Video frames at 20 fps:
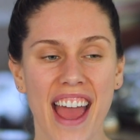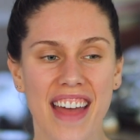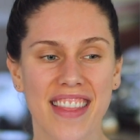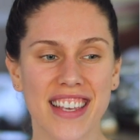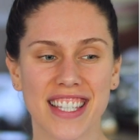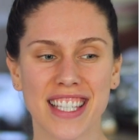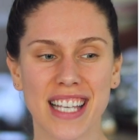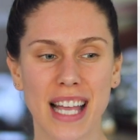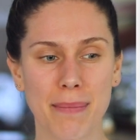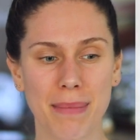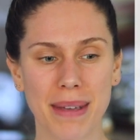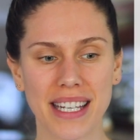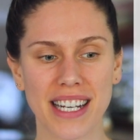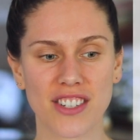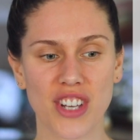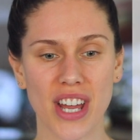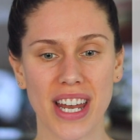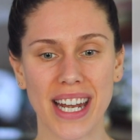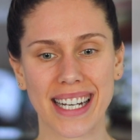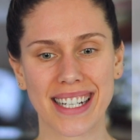this
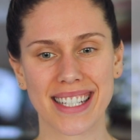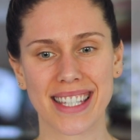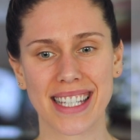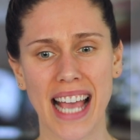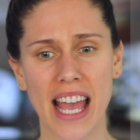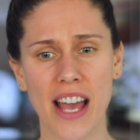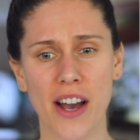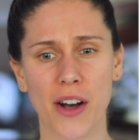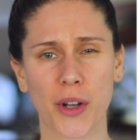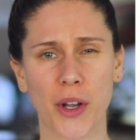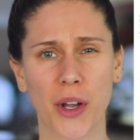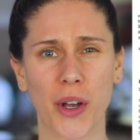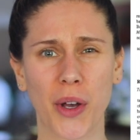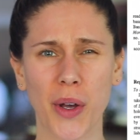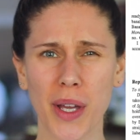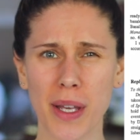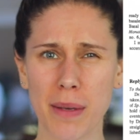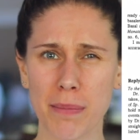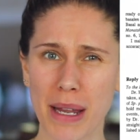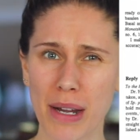comedogenic scale
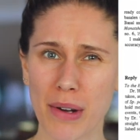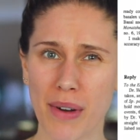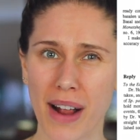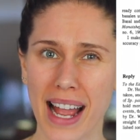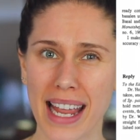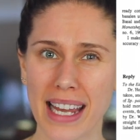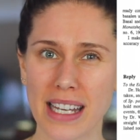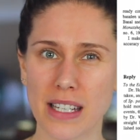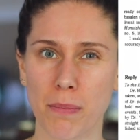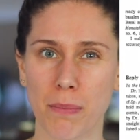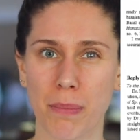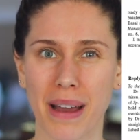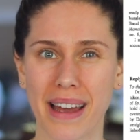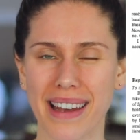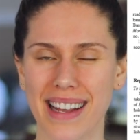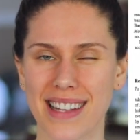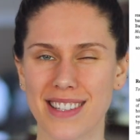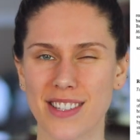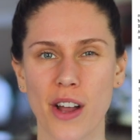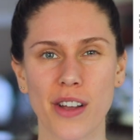could be right, but
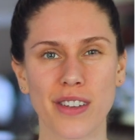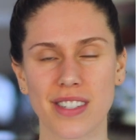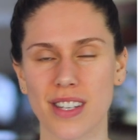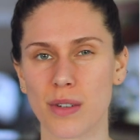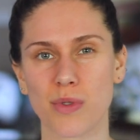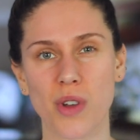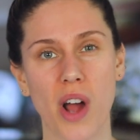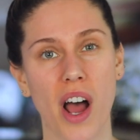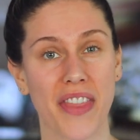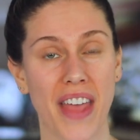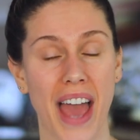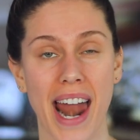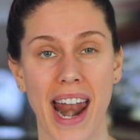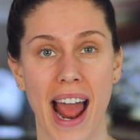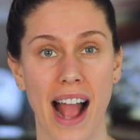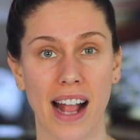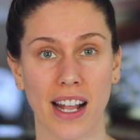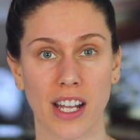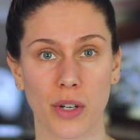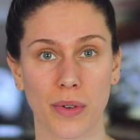it's also not that
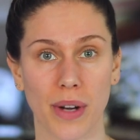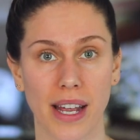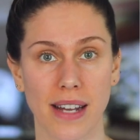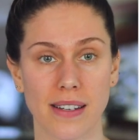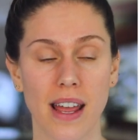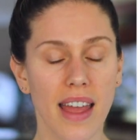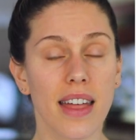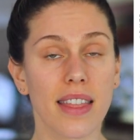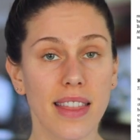accurate.